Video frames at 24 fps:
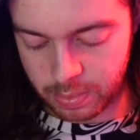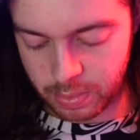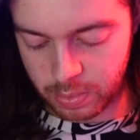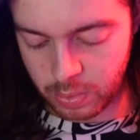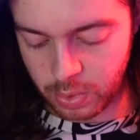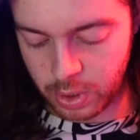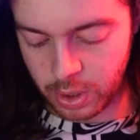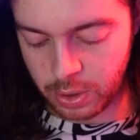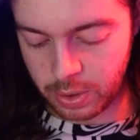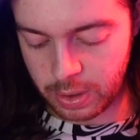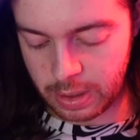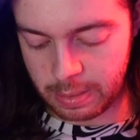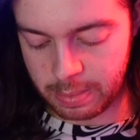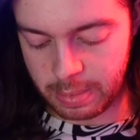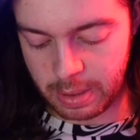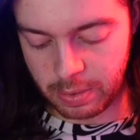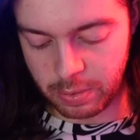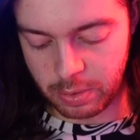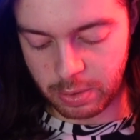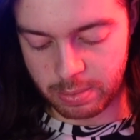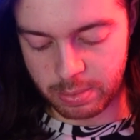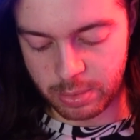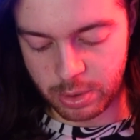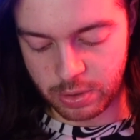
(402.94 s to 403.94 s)
We're going to be
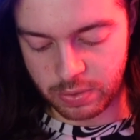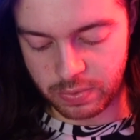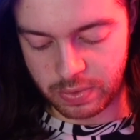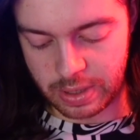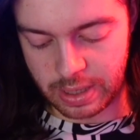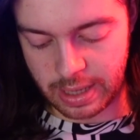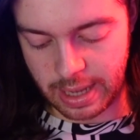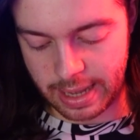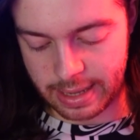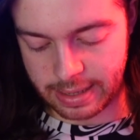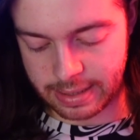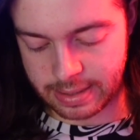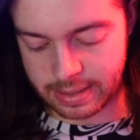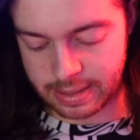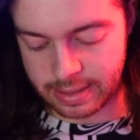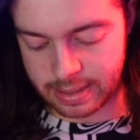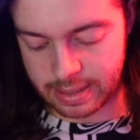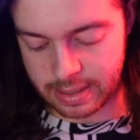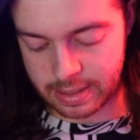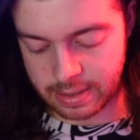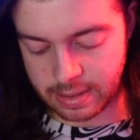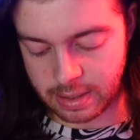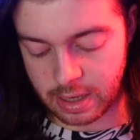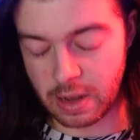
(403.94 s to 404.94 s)
removing a
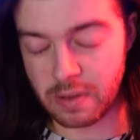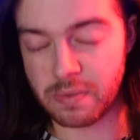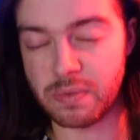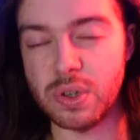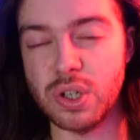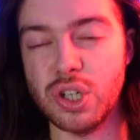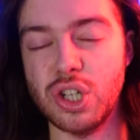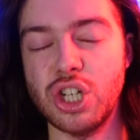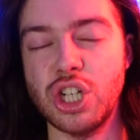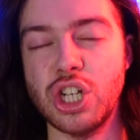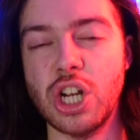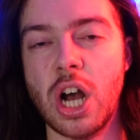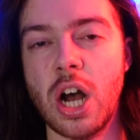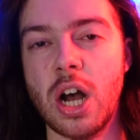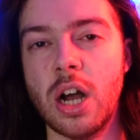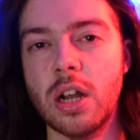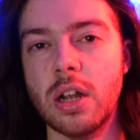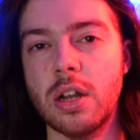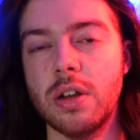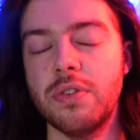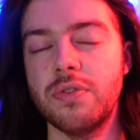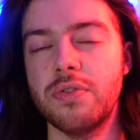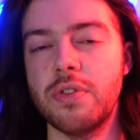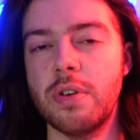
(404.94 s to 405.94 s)
sense of
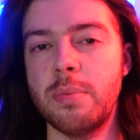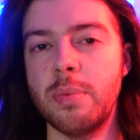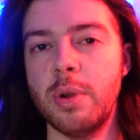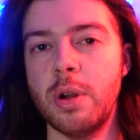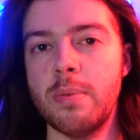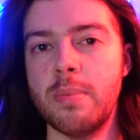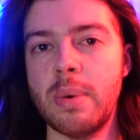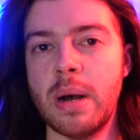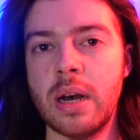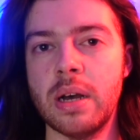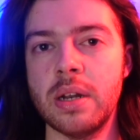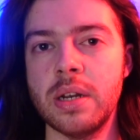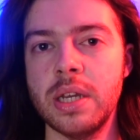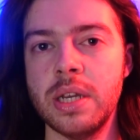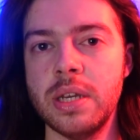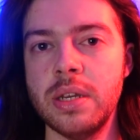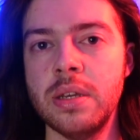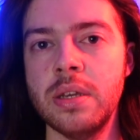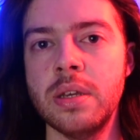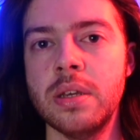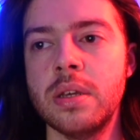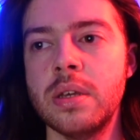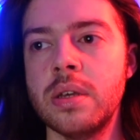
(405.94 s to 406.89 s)
shock from your body.